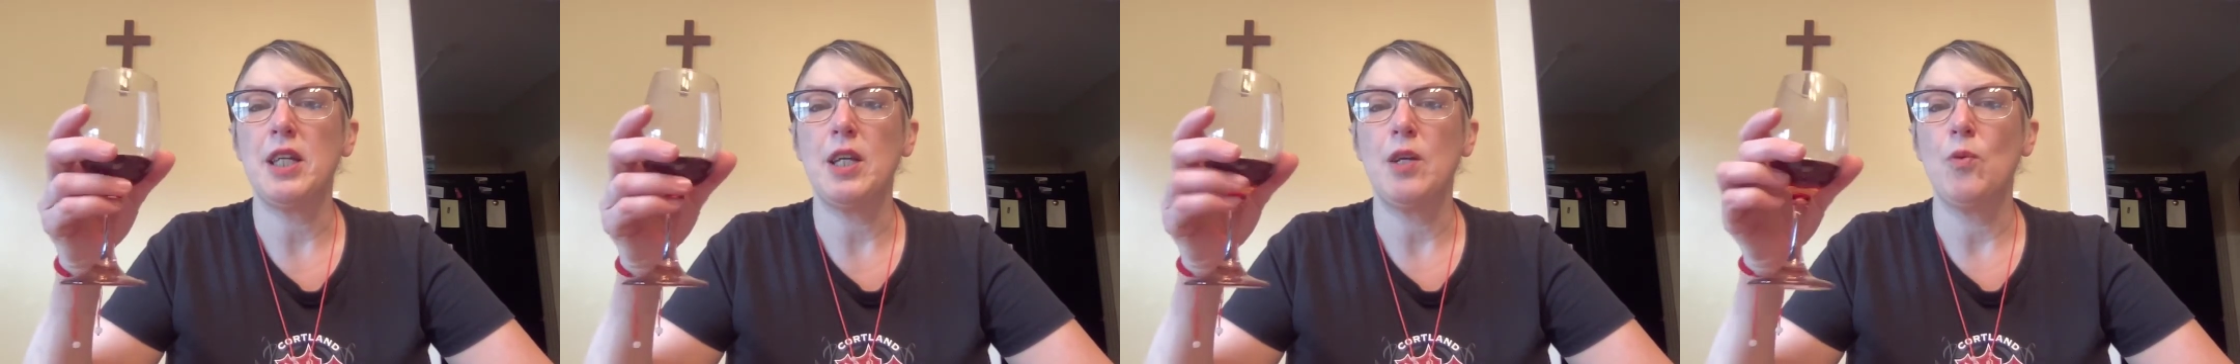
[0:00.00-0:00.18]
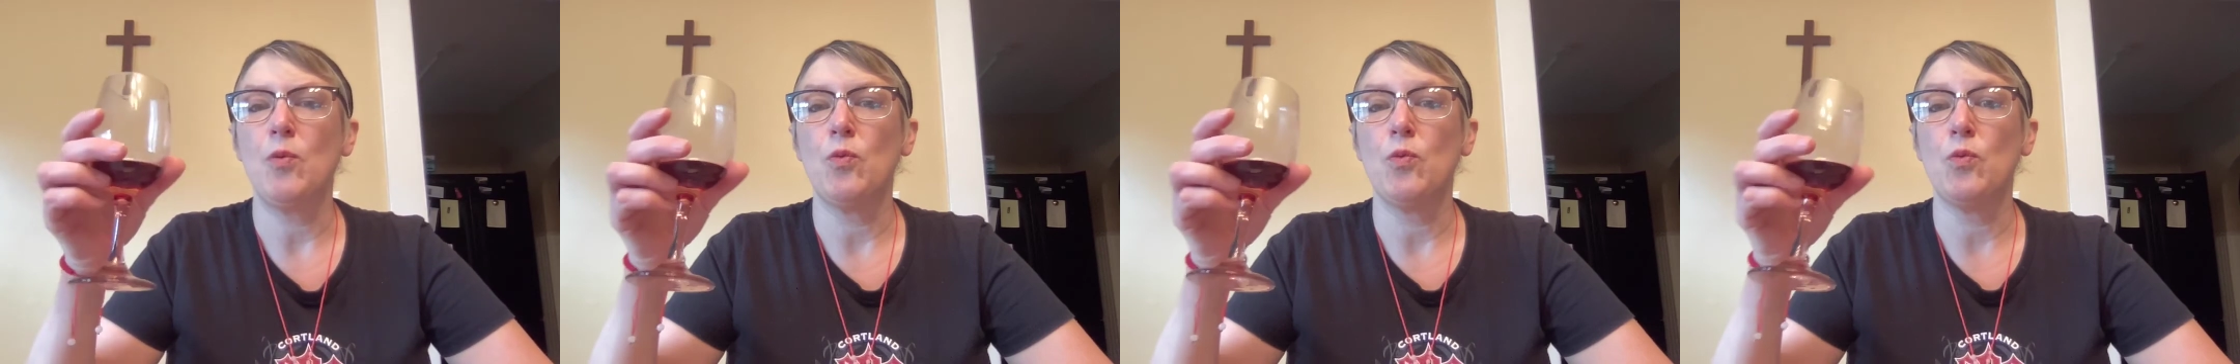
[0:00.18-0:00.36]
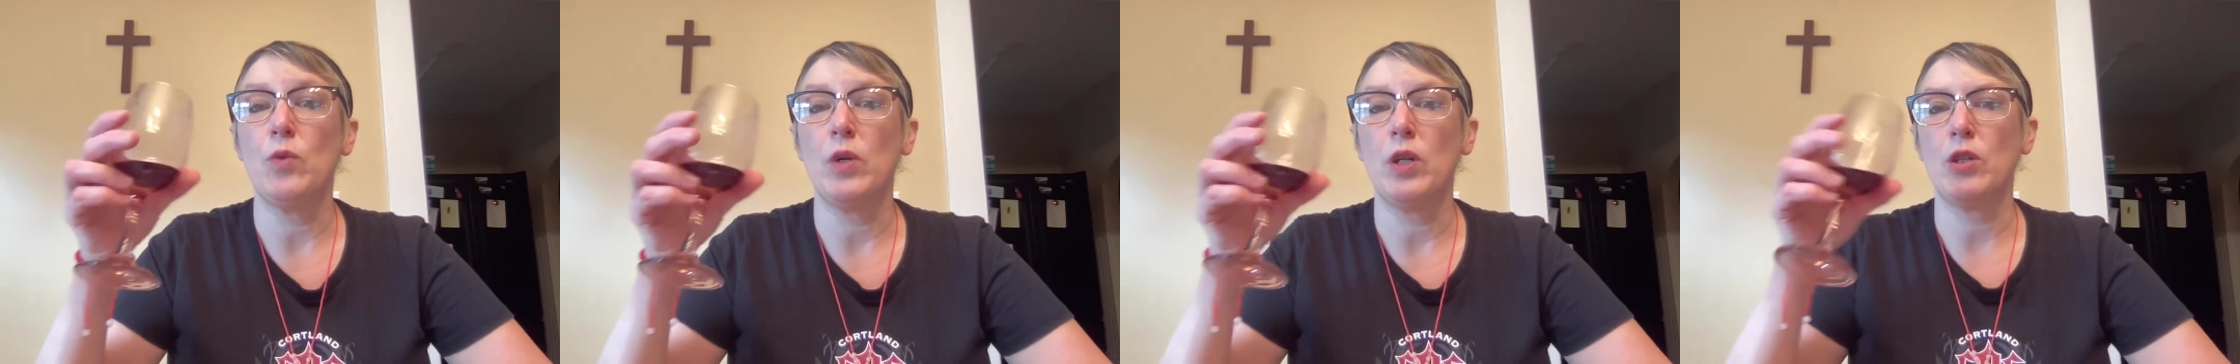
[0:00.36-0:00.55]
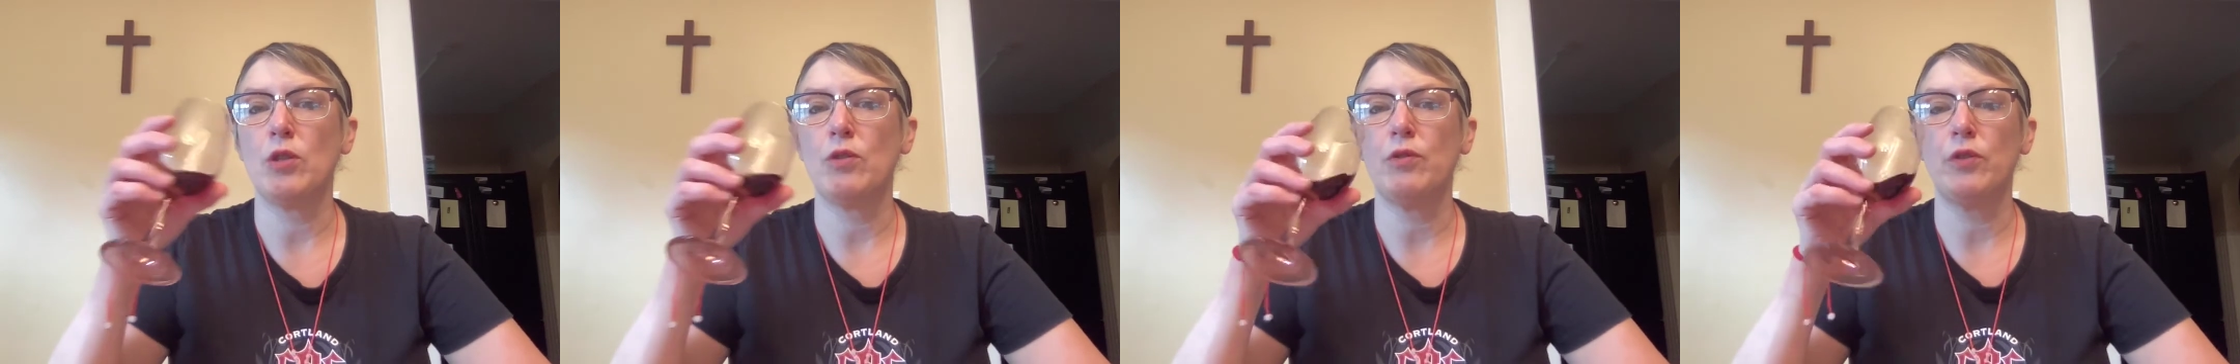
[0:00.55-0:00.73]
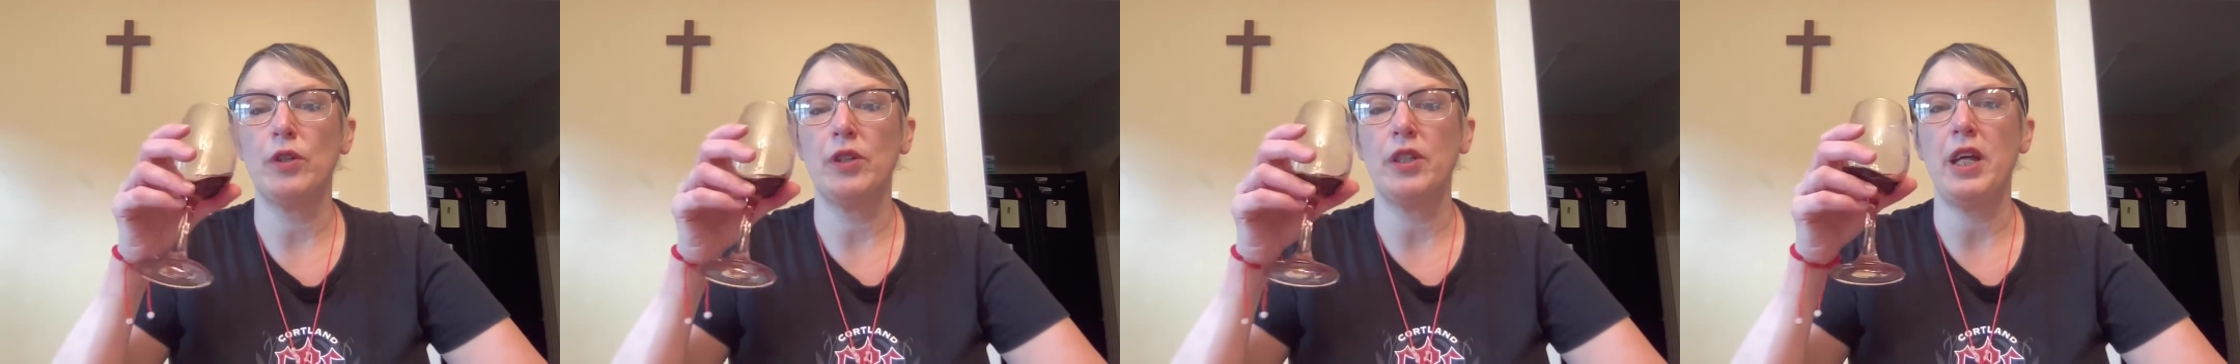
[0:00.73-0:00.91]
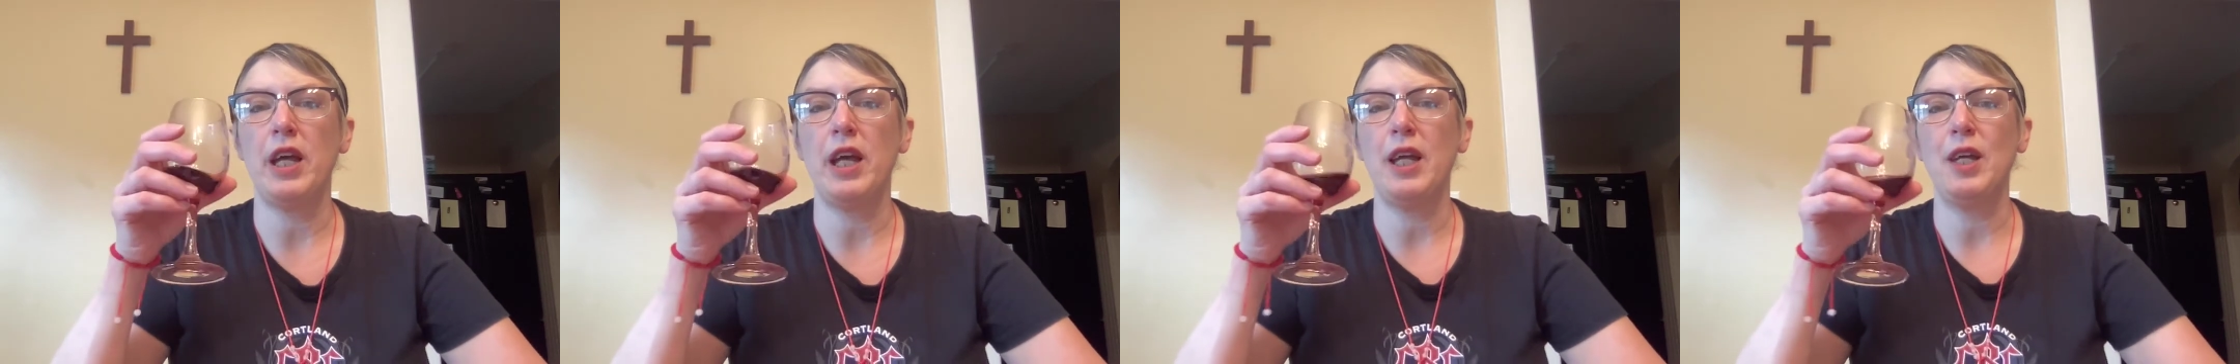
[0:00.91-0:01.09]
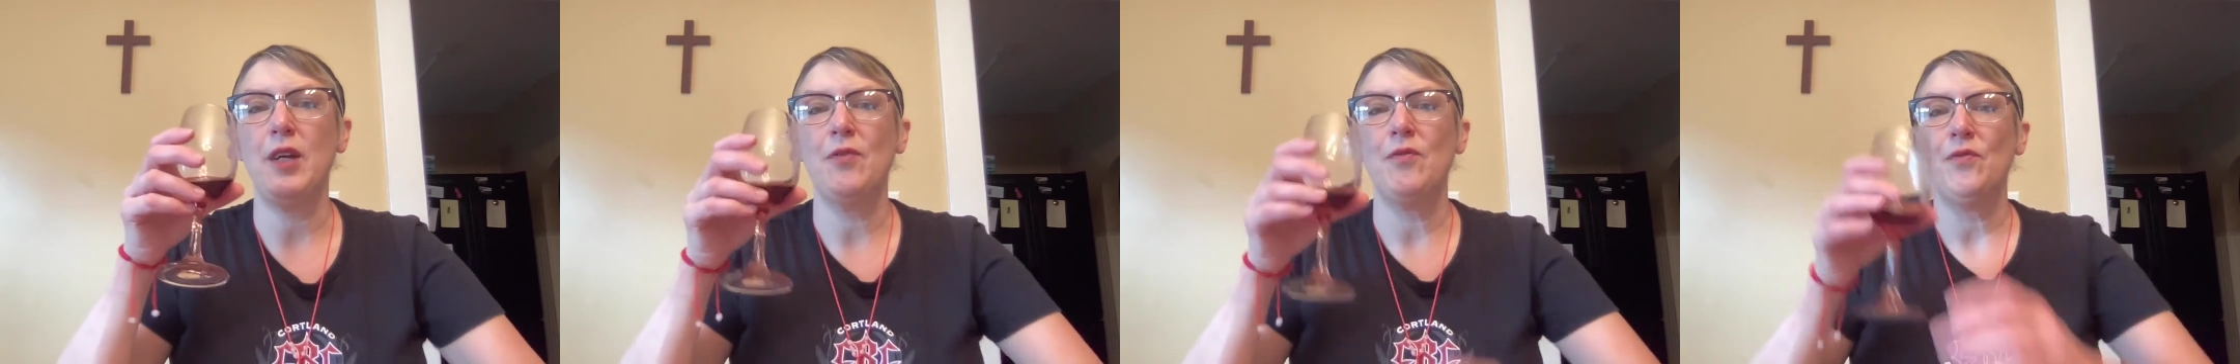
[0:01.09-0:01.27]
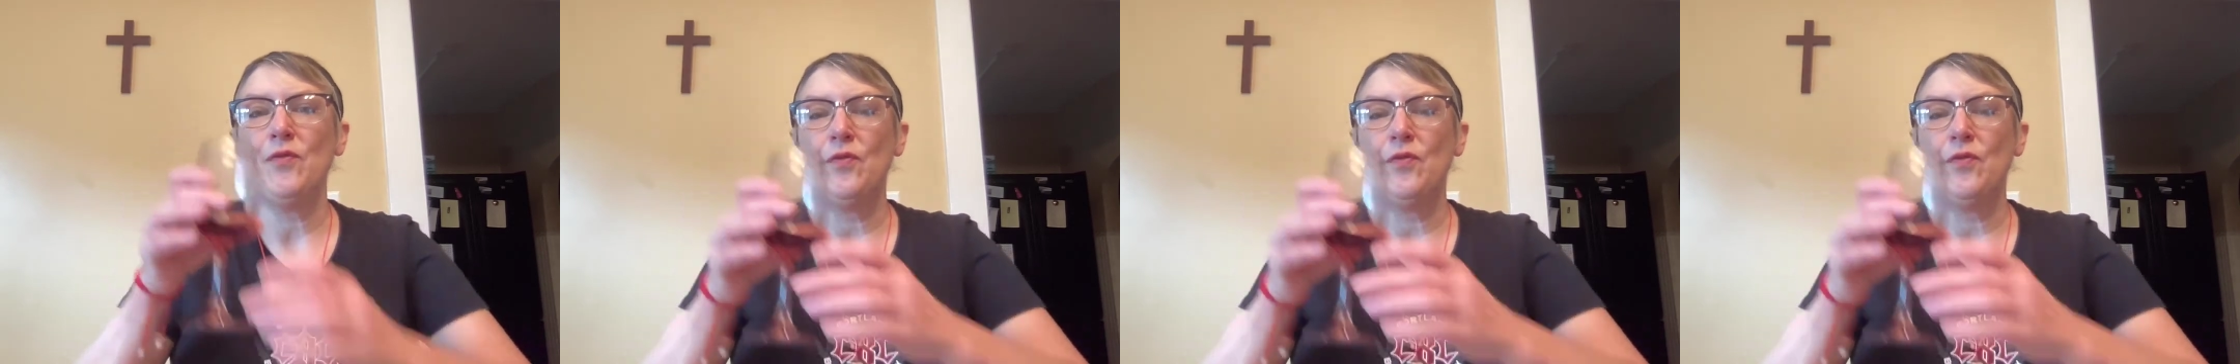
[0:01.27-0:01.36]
a wonderful day.